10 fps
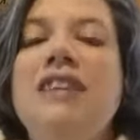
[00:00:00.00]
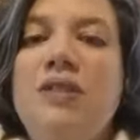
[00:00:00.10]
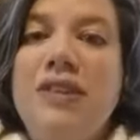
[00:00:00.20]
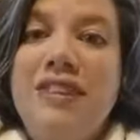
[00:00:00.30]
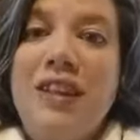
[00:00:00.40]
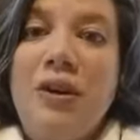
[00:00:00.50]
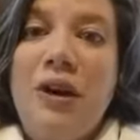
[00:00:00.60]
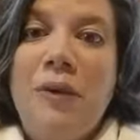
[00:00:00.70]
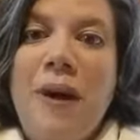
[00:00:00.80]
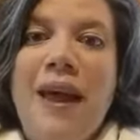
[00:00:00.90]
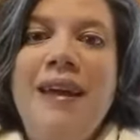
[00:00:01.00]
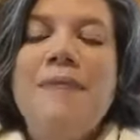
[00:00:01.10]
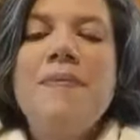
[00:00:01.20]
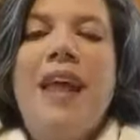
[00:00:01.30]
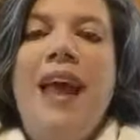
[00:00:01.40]
So it's another great way.
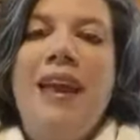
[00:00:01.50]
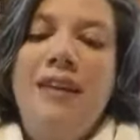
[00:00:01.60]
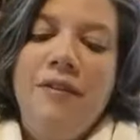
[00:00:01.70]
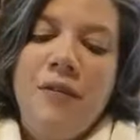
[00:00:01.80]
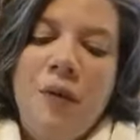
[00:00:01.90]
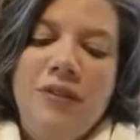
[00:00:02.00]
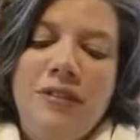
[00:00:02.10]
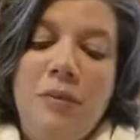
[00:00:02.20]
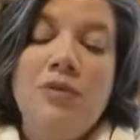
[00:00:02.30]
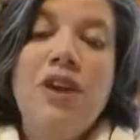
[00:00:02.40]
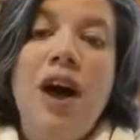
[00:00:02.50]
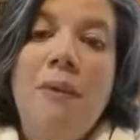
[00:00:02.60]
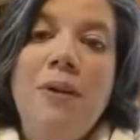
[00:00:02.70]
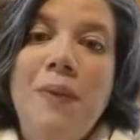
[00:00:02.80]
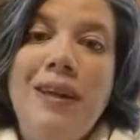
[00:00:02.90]
And of course, the most
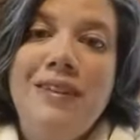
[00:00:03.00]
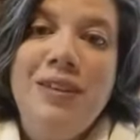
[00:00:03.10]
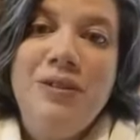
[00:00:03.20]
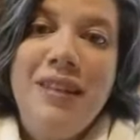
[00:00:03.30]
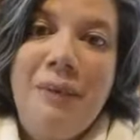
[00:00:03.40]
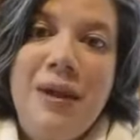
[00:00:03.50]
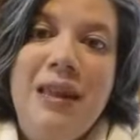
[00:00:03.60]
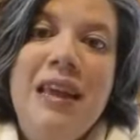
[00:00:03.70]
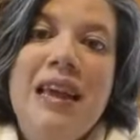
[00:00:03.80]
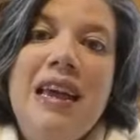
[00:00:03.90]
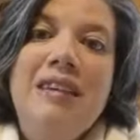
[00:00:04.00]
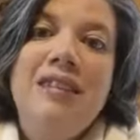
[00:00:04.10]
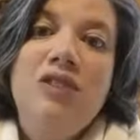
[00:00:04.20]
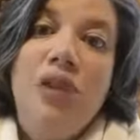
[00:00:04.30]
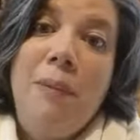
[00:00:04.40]
common way to use lemon is
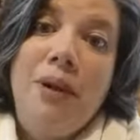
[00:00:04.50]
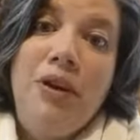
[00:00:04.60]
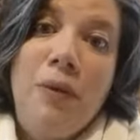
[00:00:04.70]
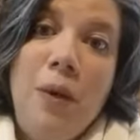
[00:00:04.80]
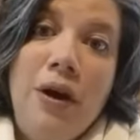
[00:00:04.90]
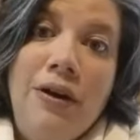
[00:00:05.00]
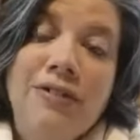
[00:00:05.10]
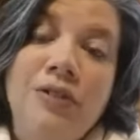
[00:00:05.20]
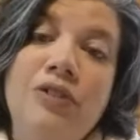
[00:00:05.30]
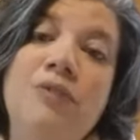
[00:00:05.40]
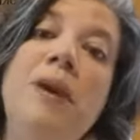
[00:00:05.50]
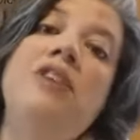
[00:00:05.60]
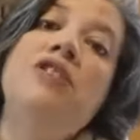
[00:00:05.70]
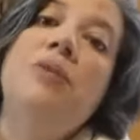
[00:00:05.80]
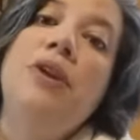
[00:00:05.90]
a drop in your water. So just
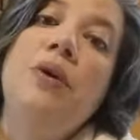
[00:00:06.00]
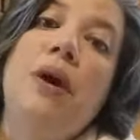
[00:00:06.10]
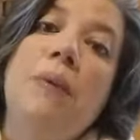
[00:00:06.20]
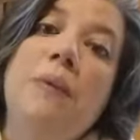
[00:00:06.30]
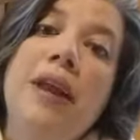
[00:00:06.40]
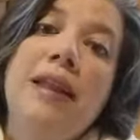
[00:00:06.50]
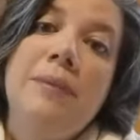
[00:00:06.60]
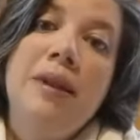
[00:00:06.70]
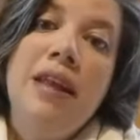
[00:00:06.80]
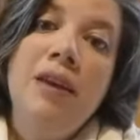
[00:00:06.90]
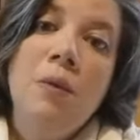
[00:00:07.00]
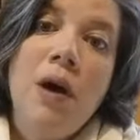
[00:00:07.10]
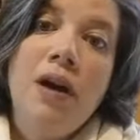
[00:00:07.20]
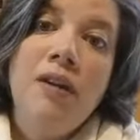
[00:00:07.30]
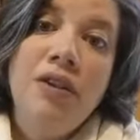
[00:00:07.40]
make sure when you are putting lemon in your
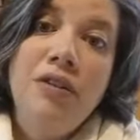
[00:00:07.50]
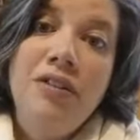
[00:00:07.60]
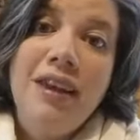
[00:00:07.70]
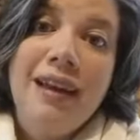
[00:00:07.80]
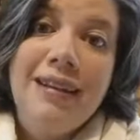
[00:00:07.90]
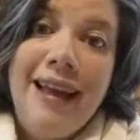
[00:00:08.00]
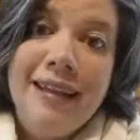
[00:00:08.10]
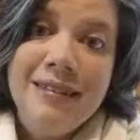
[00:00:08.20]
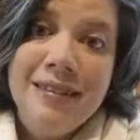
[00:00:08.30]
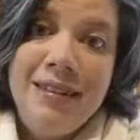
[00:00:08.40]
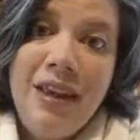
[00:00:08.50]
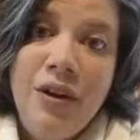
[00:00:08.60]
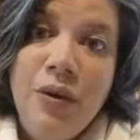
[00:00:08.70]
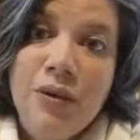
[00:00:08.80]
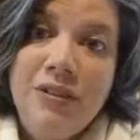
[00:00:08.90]
water, you're using a glass container or